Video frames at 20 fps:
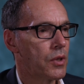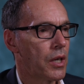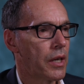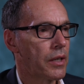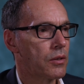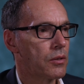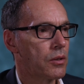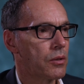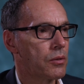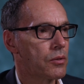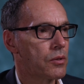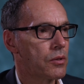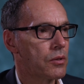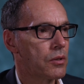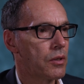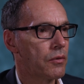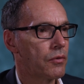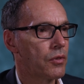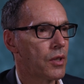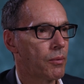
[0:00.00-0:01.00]
diagnose
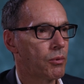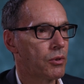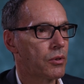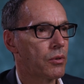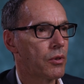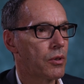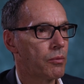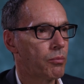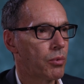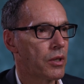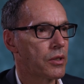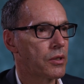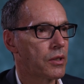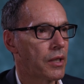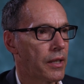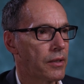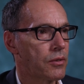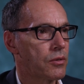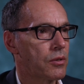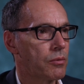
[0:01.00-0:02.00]
inflammatory breast
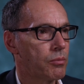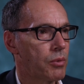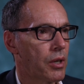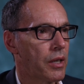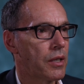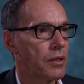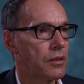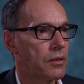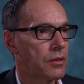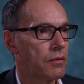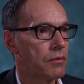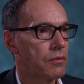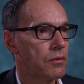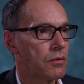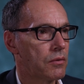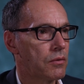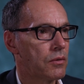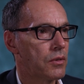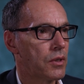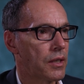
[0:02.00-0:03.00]
cancer by
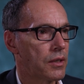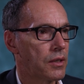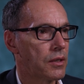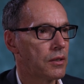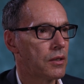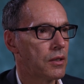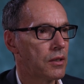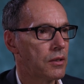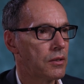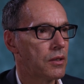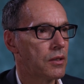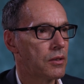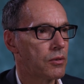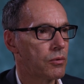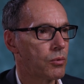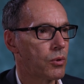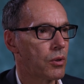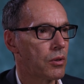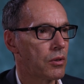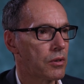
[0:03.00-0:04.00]
taking heed to his
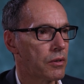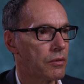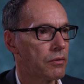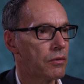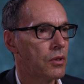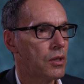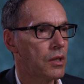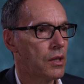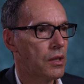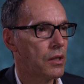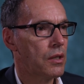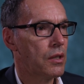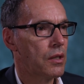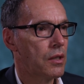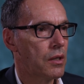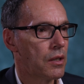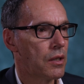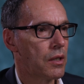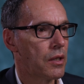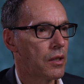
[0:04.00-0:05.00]
word of,
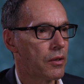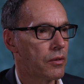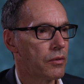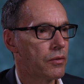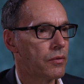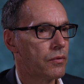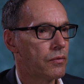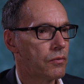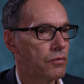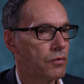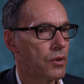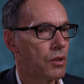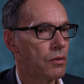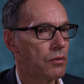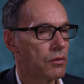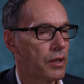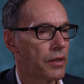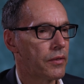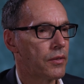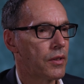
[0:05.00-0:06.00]
of
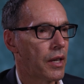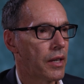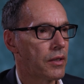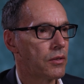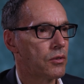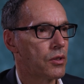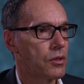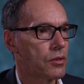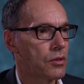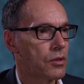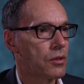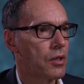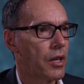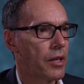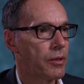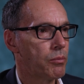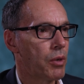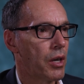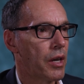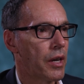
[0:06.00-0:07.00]
don't let that just
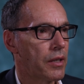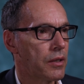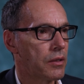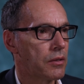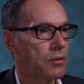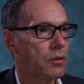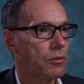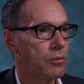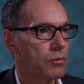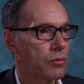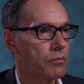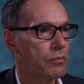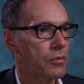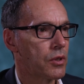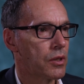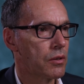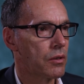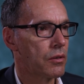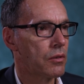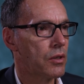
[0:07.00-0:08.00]
slide by and don't,
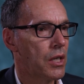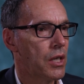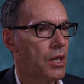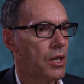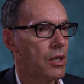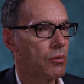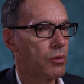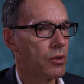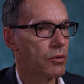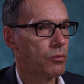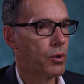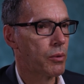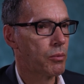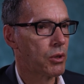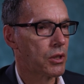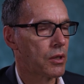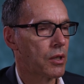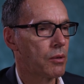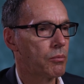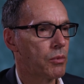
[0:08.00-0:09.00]
you know, when
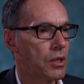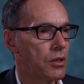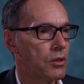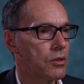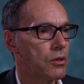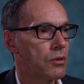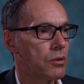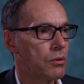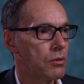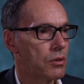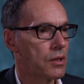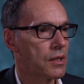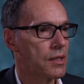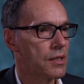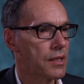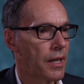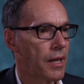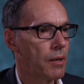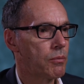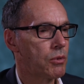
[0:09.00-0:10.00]
women come in and you're doing an
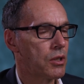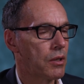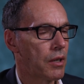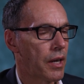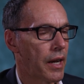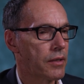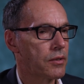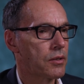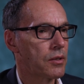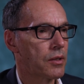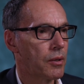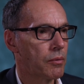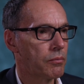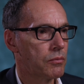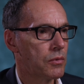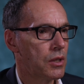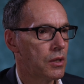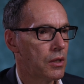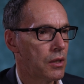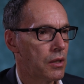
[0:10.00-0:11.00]
exam and you ask them,
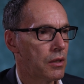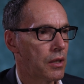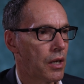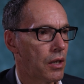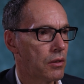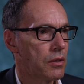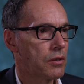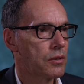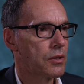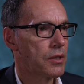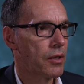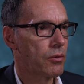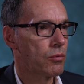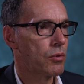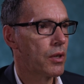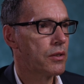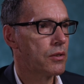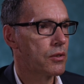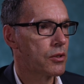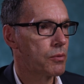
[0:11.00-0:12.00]
how long's that
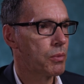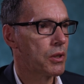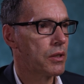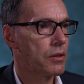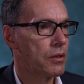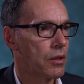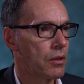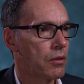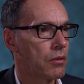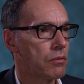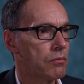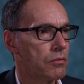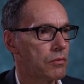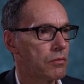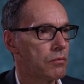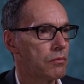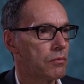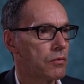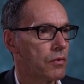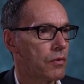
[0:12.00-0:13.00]
redness been there?
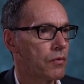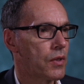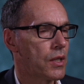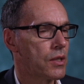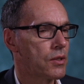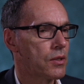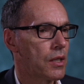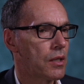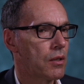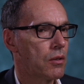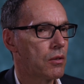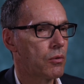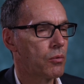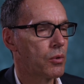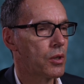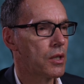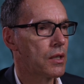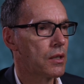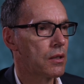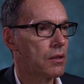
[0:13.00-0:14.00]
If they say, oh, a
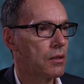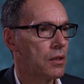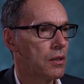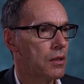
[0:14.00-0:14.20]
week,